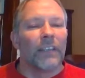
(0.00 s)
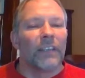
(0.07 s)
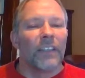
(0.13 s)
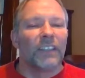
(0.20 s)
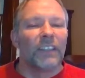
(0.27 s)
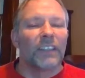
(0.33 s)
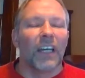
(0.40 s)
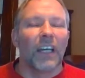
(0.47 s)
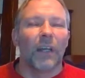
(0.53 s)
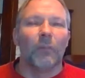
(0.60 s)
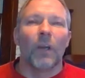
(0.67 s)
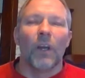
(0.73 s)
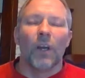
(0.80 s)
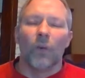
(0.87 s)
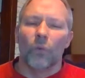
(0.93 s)
this time
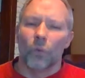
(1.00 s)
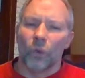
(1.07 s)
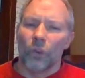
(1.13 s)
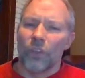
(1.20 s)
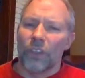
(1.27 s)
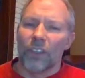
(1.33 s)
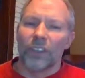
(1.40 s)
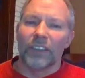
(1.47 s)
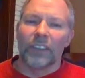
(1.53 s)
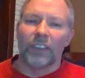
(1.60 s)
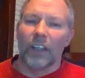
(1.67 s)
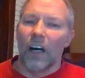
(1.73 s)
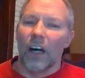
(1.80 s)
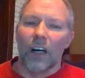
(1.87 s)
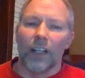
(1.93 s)
ruthless
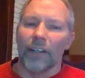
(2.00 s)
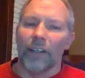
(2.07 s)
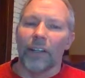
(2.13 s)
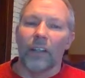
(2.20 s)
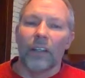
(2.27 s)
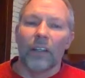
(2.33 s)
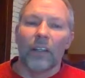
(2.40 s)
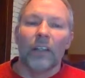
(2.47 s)
and hard.